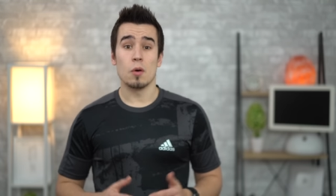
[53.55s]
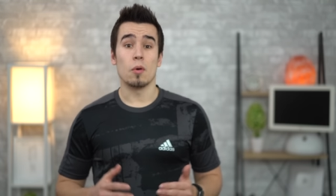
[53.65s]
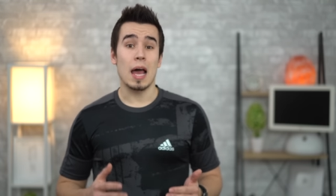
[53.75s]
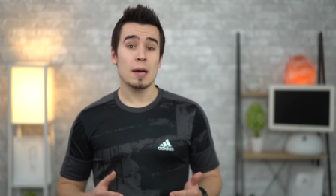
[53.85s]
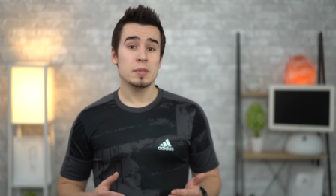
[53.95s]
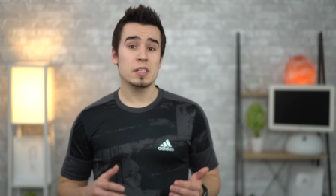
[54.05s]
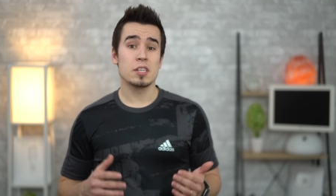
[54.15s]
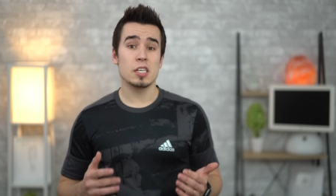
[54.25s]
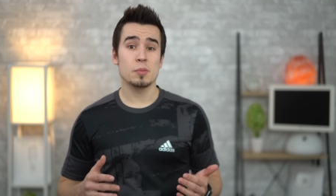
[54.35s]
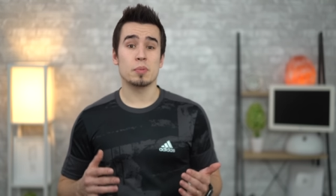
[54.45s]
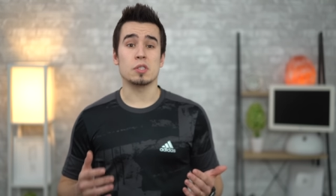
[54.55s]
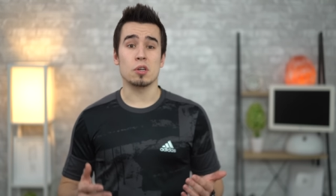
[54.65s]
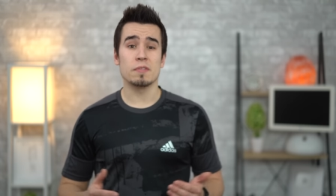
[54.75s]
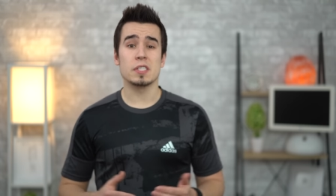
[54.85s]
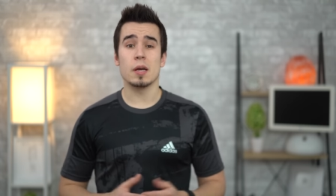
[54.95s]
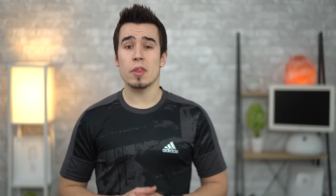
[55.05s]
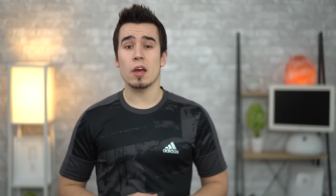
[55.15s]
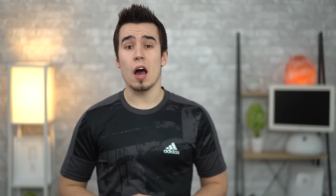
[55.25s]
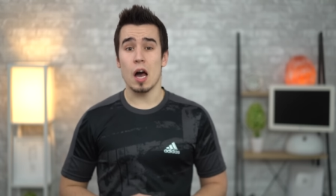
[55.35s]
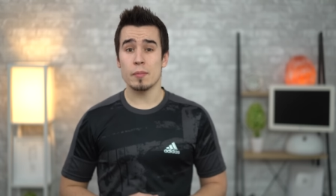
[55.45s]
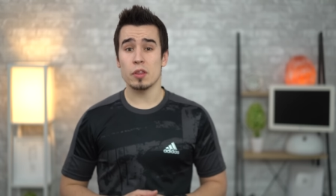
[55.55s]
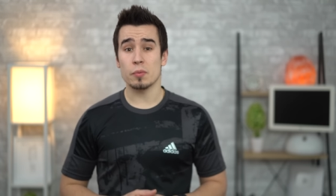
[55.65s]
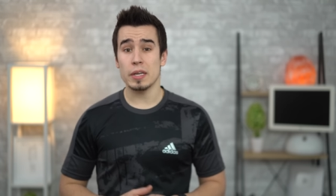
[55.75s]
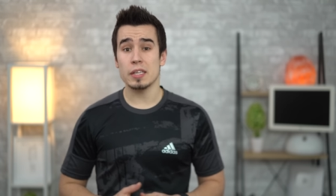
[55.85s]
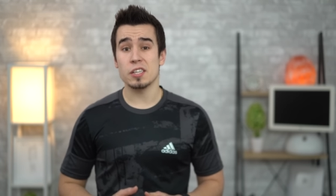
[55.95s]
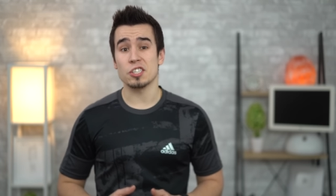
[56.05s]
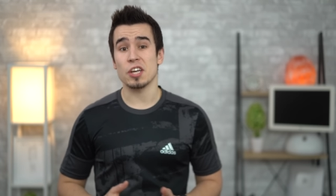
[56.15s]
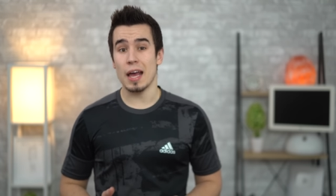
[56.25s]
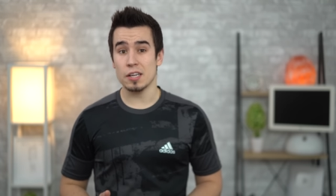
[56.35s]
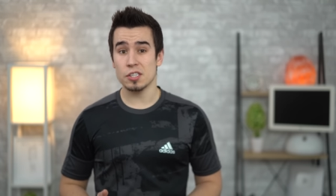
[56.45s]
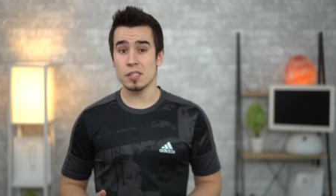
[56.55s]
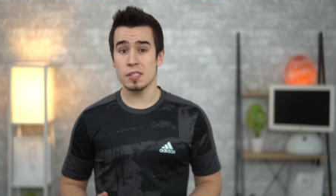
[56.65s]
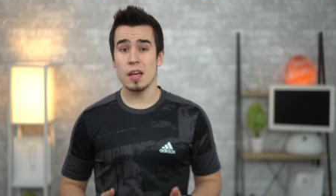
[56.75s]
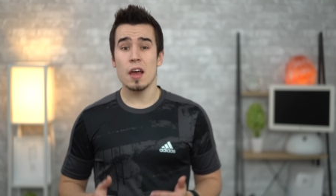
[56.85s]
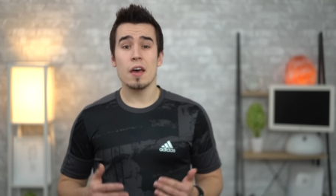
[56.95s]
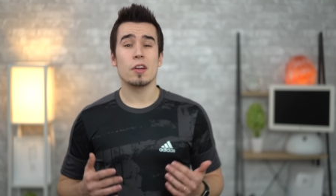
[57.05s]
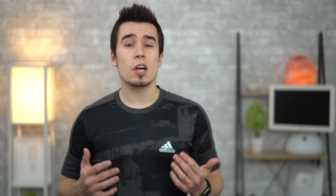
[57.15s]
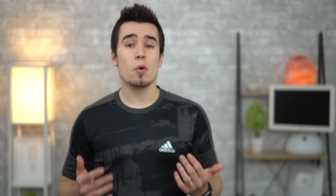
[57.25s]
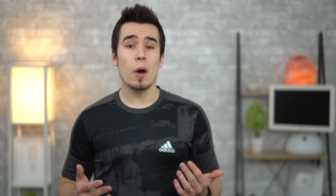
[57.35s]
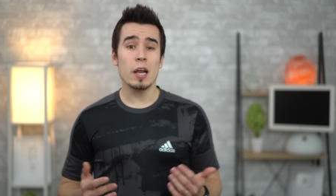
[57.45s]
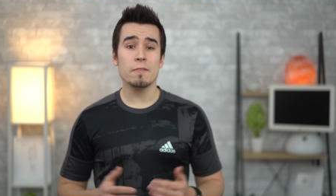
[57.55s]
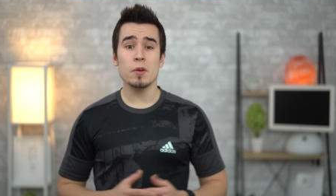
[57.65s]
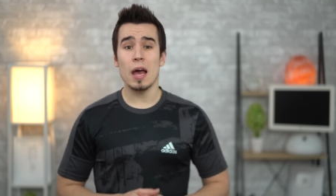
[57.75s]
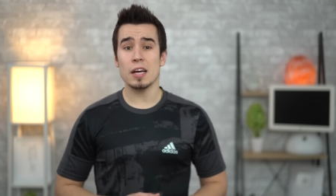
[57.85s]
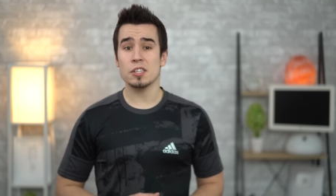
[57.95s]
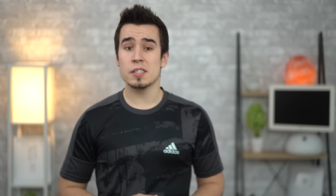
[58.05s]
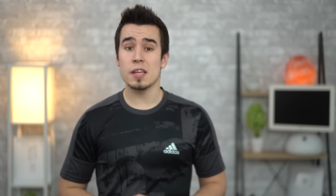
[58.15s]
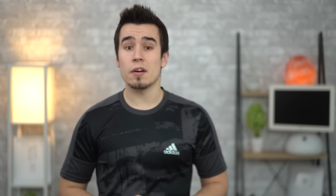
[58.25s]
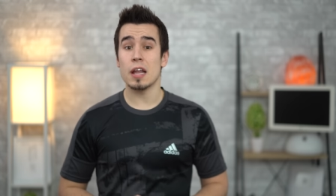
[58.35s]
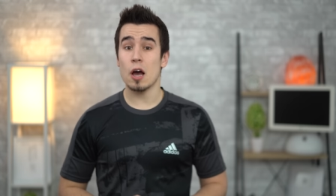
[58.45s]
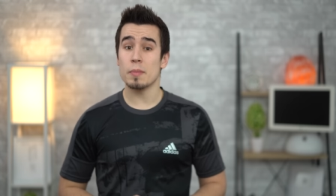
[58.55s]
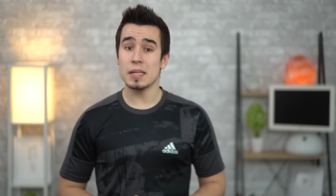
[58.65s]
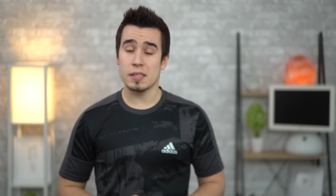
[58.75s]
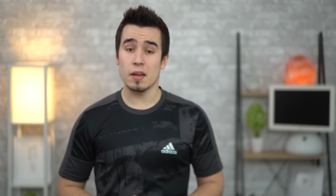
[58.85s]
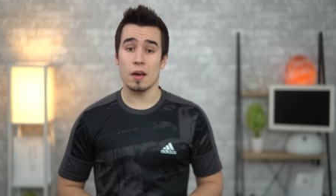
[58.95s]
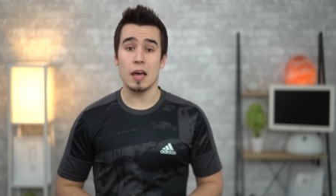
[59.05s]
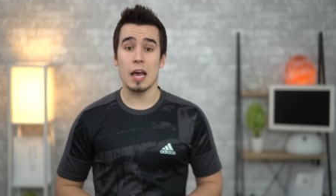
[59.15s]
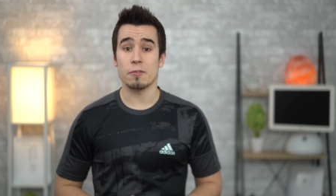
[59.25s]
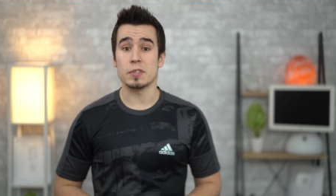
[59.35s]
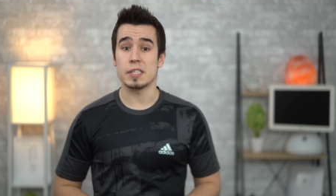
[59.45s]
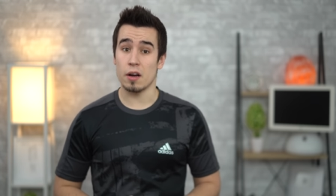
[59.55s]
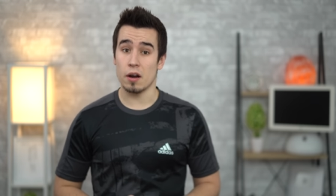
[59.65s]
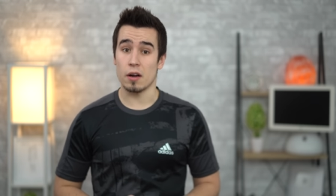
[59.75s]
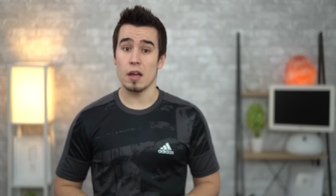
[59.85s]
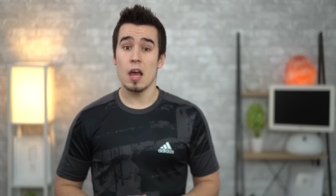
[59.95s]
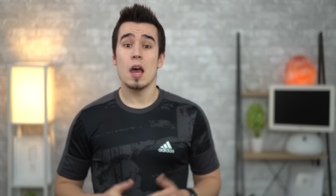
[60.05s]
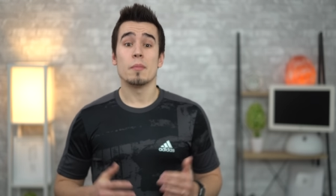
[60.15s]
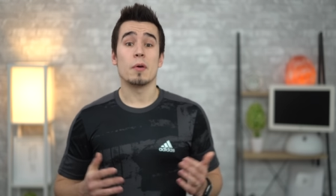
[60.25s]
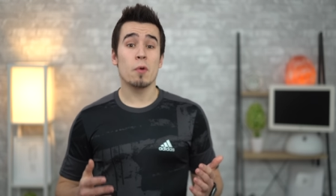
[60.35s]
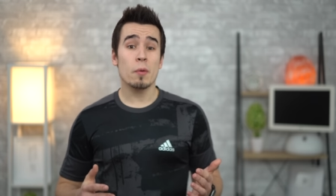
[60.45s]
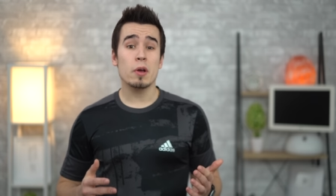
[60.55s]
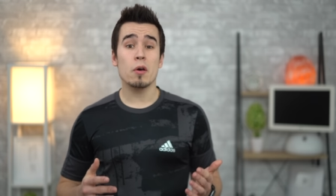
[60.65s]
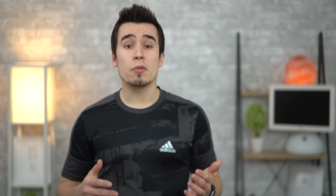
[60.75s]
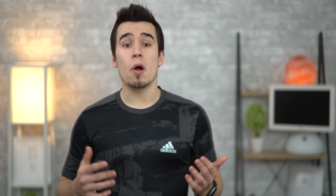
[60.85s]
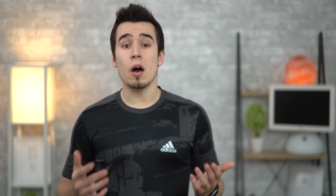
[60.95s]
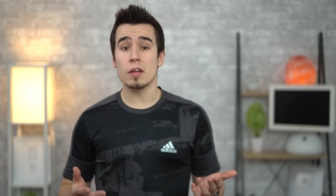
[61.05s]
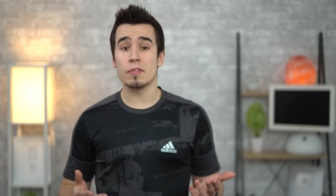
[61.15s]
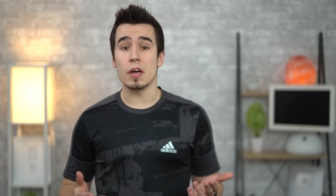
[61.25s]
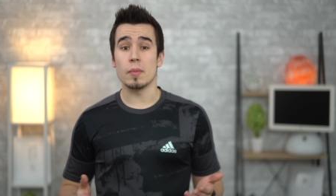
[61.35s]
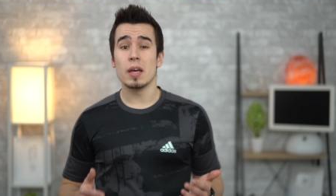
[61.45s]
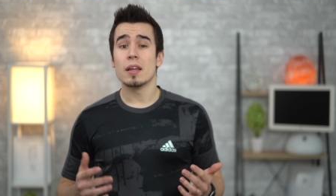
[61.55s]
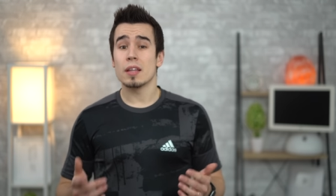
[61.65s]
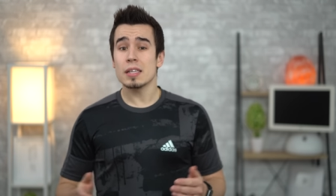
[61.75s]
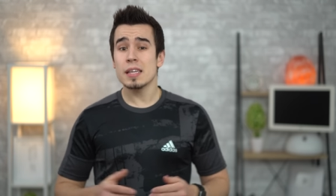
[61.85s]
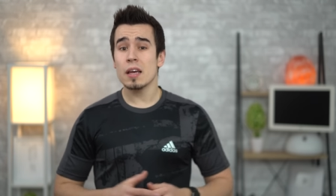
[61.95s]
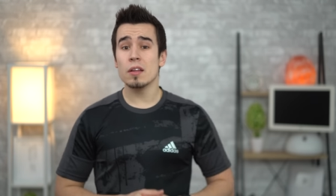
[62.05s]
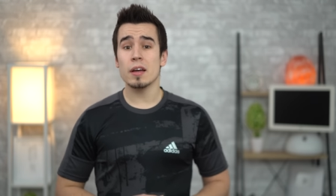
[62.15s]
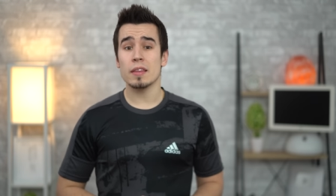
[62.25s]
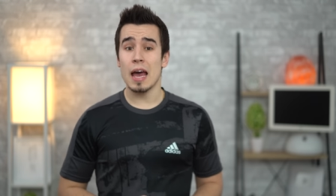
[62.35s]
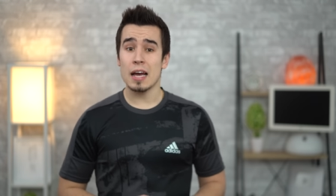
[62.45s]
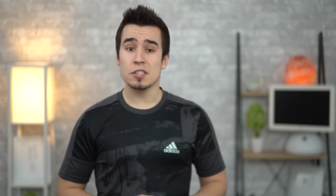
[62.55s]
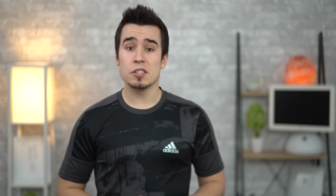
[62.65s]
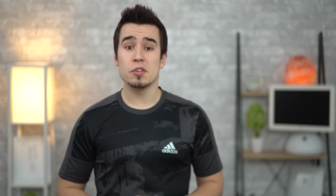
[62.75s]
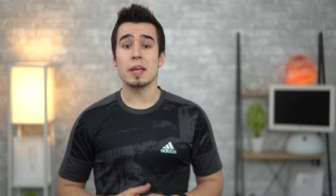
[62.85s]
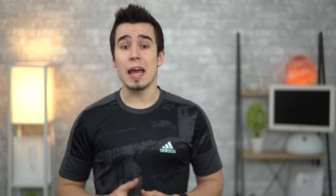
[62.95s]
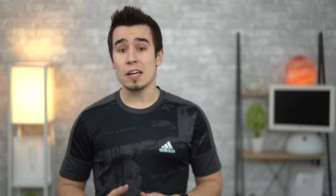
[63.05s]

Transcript: While Haptic Touch preserves some of the common 3D Touch actions, there are quite a few actions that are now missing on the iPhone XR. Before we go through all of them, let's take a look at the actions you can